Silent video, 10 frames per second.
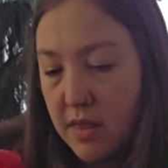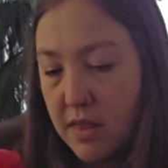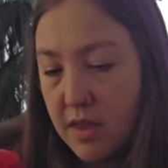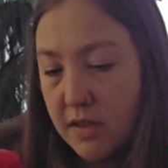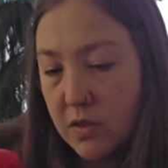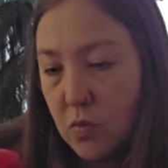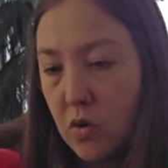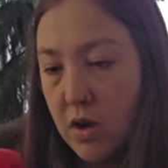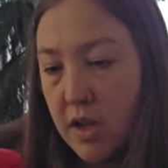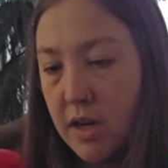this
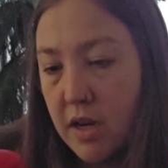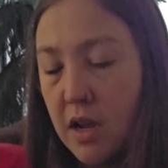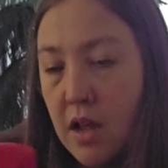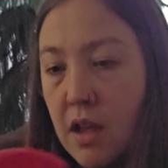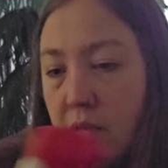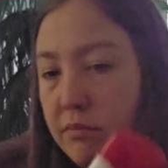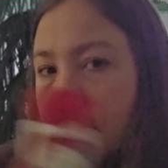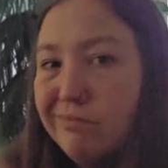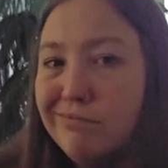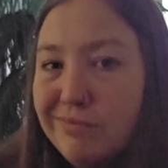one,
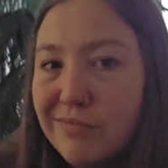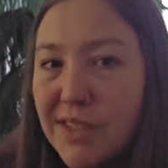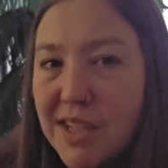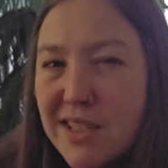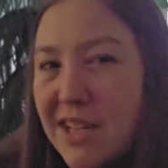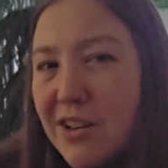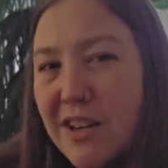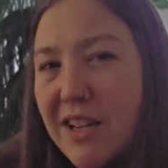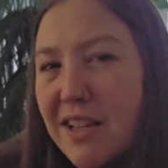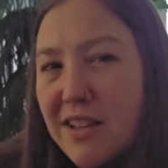
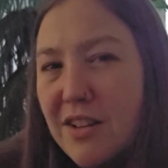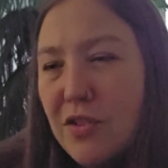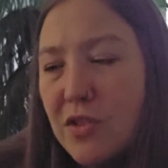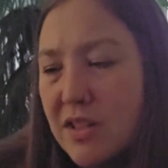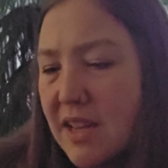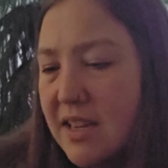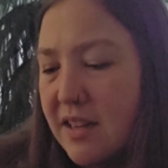considering it new, because I